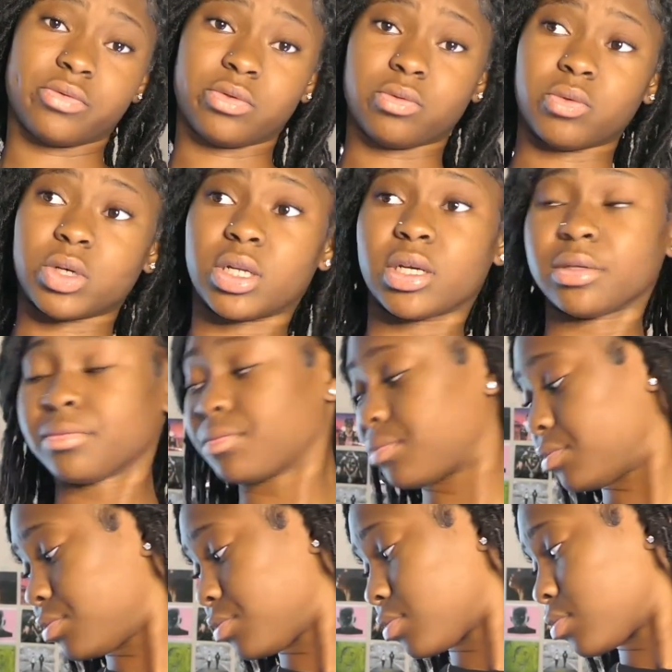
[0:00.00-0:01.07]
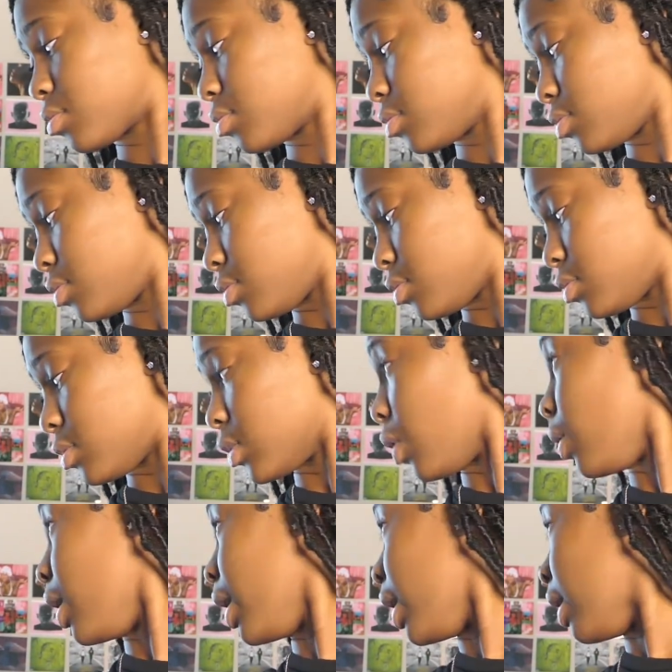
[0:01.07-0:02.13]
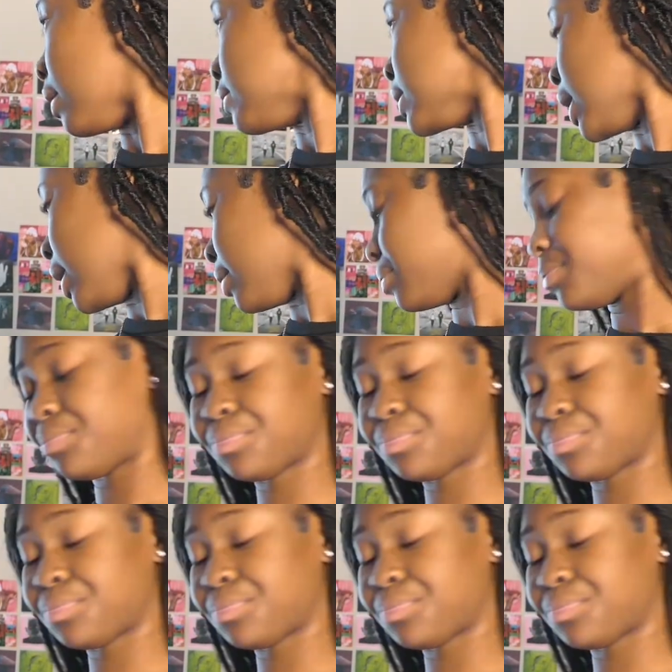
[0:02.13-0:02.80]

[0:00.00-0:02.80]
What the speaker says: it one day. I have time.